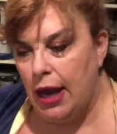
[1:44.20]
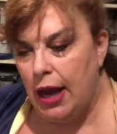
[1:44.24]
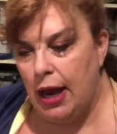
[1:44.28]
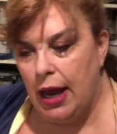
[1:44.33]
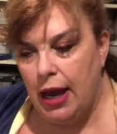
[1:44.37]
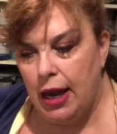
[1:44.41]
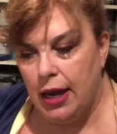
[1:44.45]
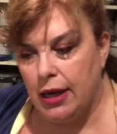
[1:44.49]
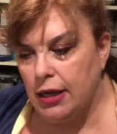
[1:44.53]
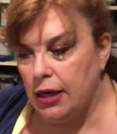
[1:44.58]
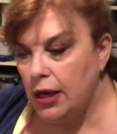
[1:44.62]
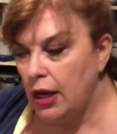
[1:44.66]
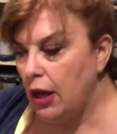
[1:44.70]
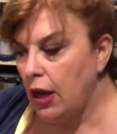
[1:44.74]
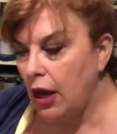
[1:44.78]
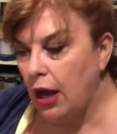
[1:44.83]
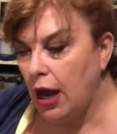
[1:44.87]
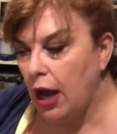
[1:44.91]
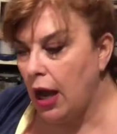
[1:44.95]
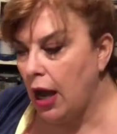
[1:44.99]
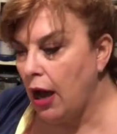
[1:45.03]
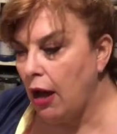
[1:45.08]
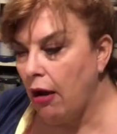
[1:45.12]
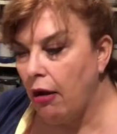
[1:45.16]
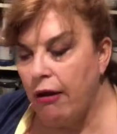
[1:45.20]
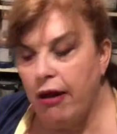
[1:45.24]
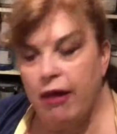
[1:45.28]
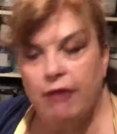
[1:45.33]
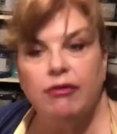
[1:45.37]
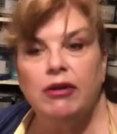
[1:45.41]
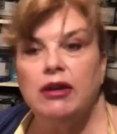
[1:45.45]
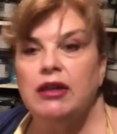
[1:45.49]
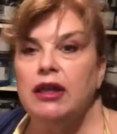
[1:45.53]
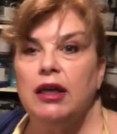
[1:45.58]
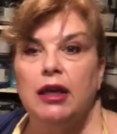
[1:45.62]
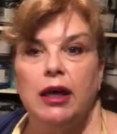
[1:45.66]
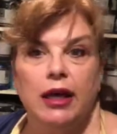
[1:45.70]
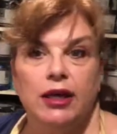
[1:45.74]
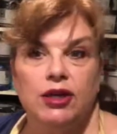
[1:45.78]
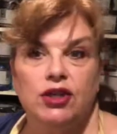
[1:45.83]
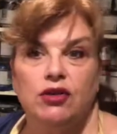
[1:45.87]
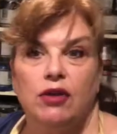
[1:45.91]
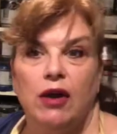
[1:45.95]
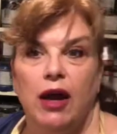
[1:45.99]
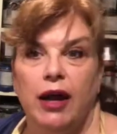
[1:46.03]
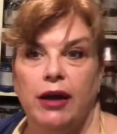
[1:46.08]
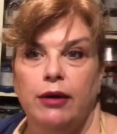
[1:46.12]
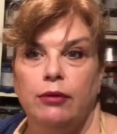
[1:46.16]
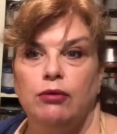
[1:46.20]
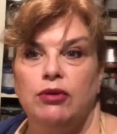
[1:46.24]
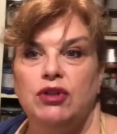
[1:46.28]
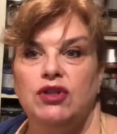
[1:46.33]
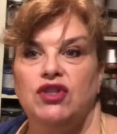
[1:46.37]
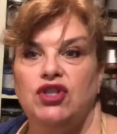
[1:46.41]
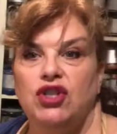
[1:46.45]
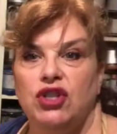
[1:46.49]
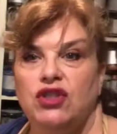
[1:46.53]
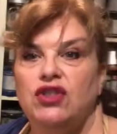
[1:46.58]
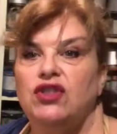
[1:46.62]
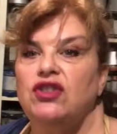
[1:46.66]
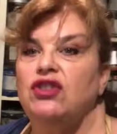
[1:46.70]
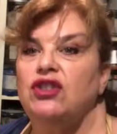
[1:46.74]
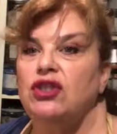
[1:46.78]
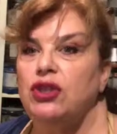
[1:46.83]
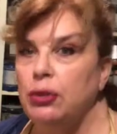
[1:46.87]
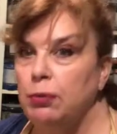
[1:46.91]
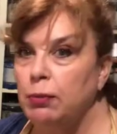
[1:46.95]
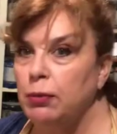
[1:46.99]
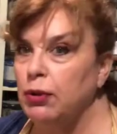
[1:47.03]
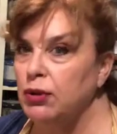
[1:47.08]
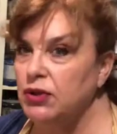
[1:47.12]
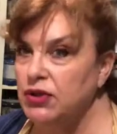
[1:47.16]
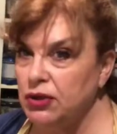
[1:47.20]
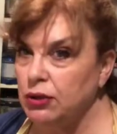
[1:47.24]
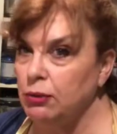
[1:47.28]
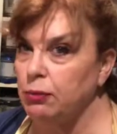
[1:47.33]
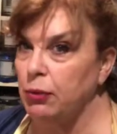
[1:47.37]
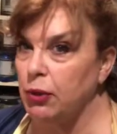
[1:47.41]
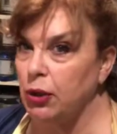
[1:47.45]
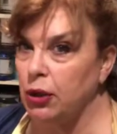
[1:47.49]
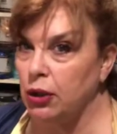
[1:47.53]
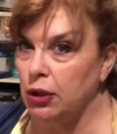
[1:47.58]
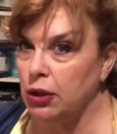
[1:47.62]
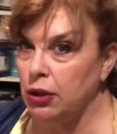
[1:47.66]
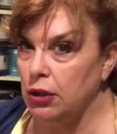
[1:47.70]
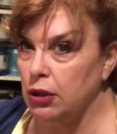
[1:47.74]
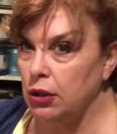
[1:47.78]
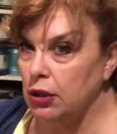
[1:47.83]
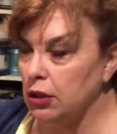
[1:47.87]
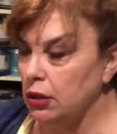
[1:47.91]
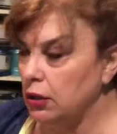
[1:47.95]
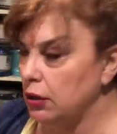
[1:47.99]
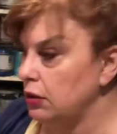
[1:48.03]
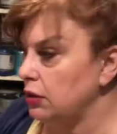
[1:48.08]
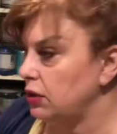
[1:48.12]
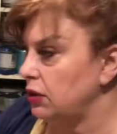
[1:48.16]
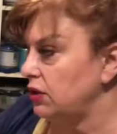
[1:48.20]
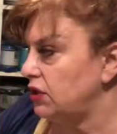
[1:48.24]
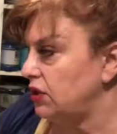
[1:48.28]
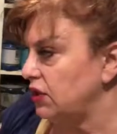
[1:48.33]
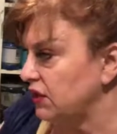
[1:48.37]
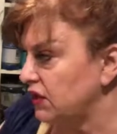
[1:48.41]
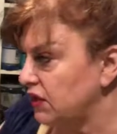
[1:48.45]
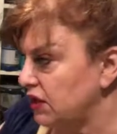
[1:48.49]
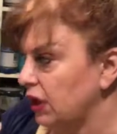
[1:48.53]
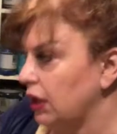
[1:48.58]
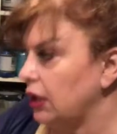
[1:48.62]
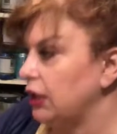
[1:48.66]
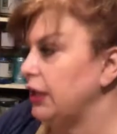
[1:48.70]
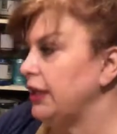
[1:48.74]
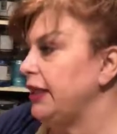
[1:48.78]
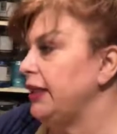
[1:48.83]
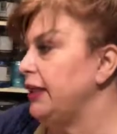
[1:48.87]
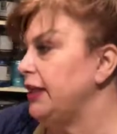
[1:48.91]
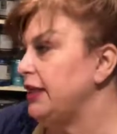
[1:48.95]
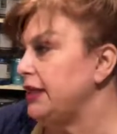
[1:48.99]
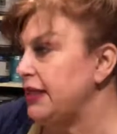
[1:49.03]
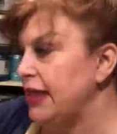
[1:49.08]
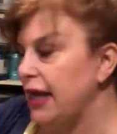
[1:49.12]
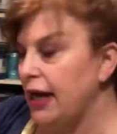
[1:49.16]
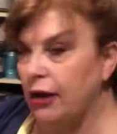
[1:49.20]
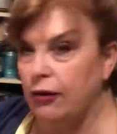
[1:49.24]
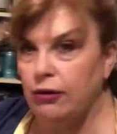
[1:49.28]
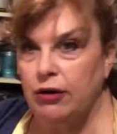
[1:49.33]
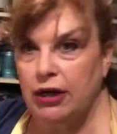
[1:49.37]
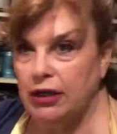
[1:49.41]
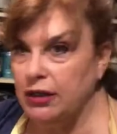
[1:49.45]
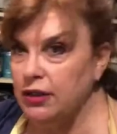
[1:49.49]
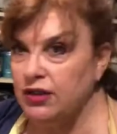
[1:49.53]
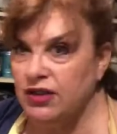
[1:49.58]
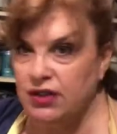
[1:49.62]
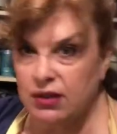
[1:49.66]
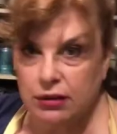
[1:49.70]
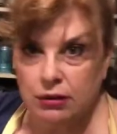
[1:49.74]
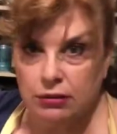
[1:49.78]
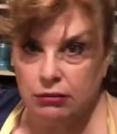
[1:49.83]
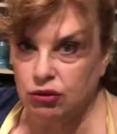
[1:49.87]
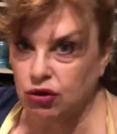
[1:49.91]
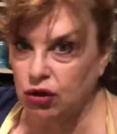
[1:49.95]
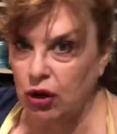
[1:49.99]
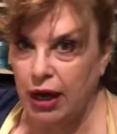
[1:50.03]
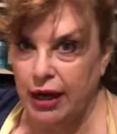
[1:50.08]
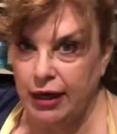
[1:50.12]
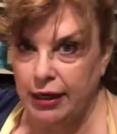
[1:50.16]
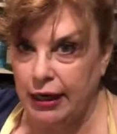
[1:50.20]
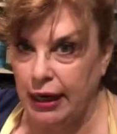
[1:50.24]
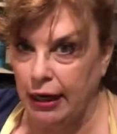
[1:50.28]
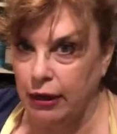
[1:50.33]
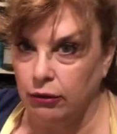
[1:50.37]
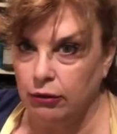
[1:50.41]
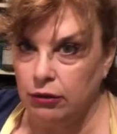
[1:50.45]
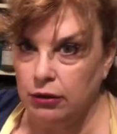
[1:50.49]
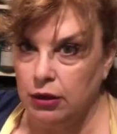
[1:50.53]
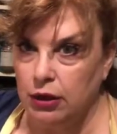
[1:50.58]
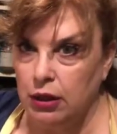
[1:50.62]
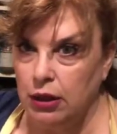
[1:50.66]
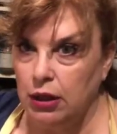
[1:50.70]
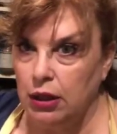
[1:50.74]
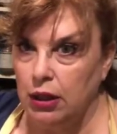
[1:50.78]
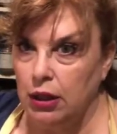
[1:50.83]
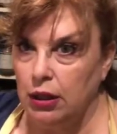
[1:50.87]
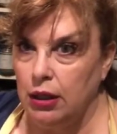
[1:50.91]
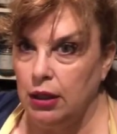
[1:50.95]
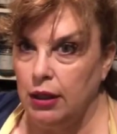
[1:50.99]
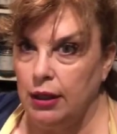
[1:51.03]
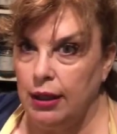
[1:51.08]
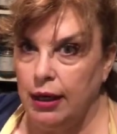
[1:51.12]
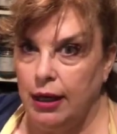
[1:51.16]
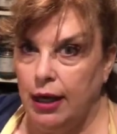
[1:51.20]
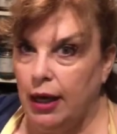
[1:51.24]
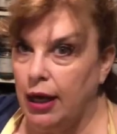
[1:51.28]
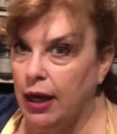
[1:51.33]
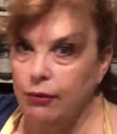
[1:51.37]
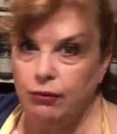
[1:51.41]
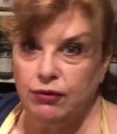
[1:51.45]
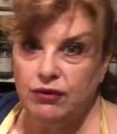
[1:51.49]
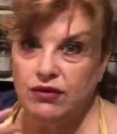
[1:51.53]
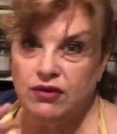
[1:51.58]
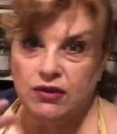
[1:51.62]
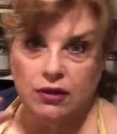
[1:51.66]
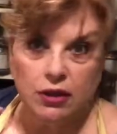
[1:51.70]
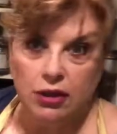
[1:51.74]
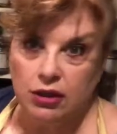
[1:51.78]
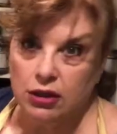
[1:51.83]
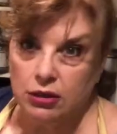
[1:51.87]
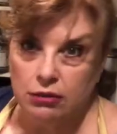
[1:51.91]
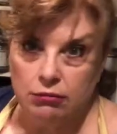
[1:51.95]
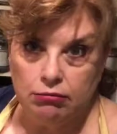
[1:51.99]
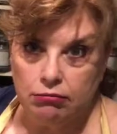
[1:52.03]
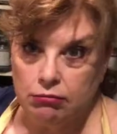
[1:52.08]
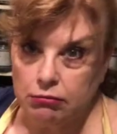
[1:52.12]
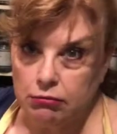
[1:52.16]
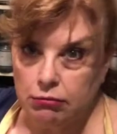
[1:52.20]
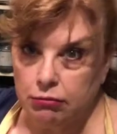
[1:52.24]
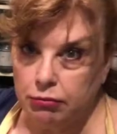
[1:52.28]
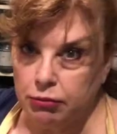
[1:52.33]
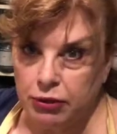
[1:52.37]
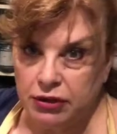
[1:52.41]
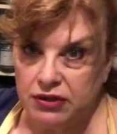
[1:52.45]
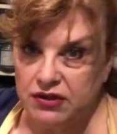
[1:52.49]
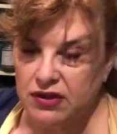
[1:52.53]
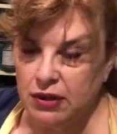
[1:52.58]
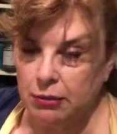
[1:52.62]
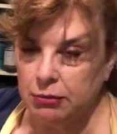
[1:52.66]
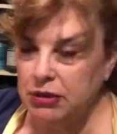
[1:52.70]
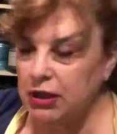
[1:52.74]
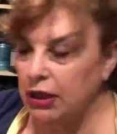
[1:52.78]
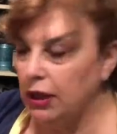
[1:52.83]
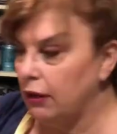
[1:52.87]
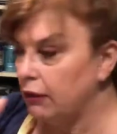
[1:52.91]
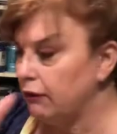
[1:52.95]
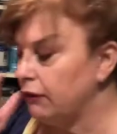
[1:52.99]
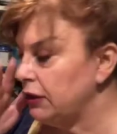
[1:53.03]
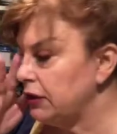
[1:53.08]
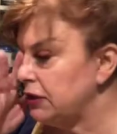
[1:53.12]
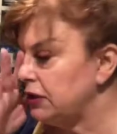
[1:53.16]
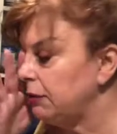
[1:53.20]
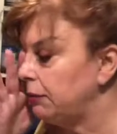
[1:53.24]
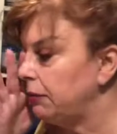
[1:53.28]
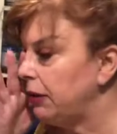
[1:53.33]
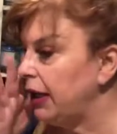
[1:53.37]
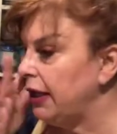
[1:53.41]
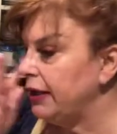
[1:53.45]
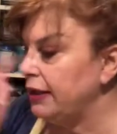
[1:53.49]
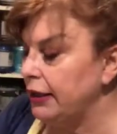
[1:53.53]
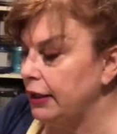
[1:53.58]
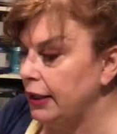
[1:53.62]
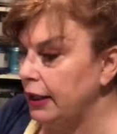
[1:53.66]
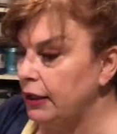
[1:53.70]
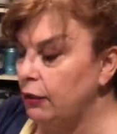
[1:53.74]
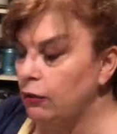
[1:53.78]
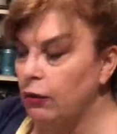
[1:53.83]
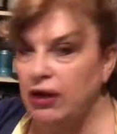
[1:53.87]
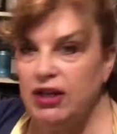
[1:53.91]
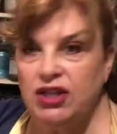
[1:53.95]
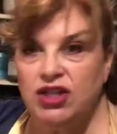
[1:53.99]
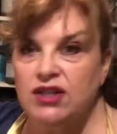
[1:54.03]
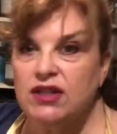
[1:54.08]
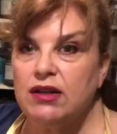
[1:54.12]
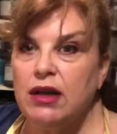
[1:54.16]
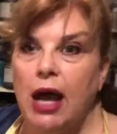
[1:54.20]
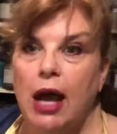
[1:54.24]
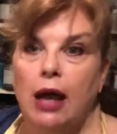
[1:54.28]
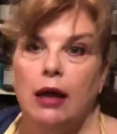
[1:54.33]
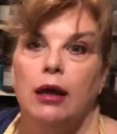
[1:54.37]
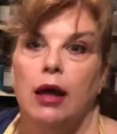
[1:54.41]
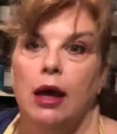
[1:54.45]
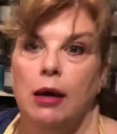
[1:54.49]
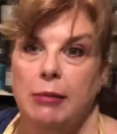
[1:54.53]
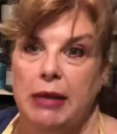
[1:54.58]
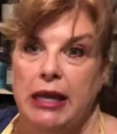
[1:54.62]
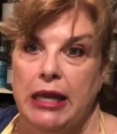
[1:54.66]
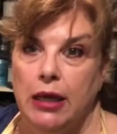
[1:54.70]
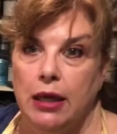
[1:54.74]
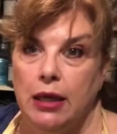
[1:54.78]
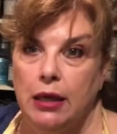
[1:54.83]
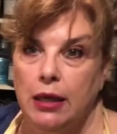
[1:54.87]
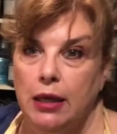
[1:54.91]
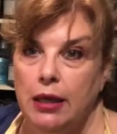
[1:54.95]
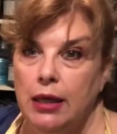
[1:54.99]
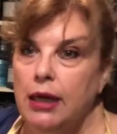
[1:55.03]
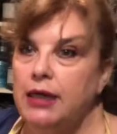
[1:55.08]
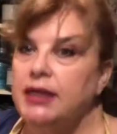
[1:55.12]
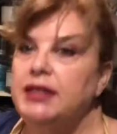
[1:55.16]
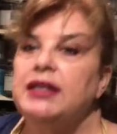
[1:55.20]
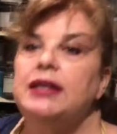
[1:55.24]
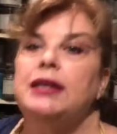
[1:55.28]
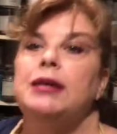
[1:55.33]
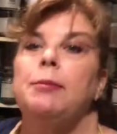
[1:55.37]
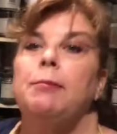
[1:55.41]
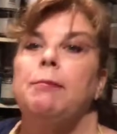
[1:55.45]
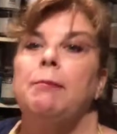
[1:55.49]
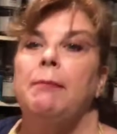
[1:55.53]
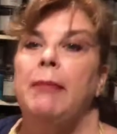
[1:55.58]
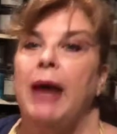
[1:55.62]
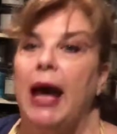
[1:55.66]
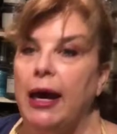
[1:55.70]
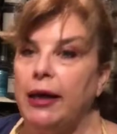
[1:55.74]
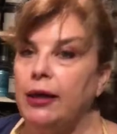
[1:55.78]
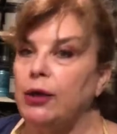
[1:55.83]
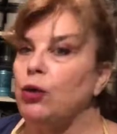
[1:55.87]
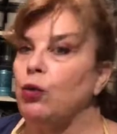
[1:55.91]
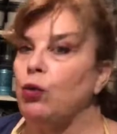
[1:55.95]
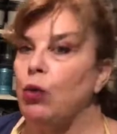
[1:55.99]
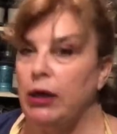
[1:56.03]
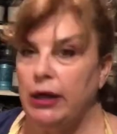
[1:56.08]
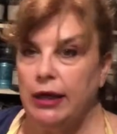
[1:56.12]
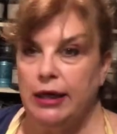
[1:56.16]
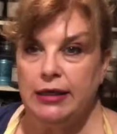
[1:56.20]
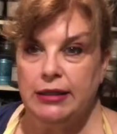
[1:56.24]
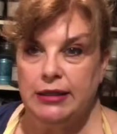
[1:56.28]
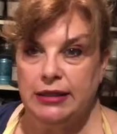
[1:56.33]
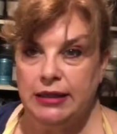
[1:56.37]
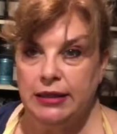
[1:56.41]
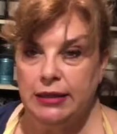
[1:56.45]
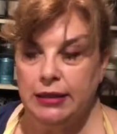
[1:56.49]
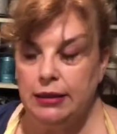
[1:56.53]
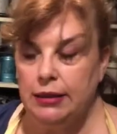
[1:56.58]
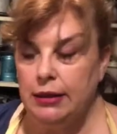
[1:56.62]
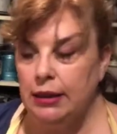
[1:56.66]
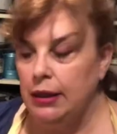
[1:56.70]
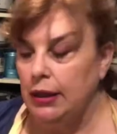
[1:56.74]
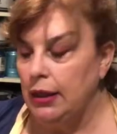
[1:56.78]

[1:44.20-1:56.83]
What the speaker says: And everything I tried was just super, just to clean it down and dry it out. I was gonna put something over it to bond it anyway. It just got gummy. It didn't matter what I did.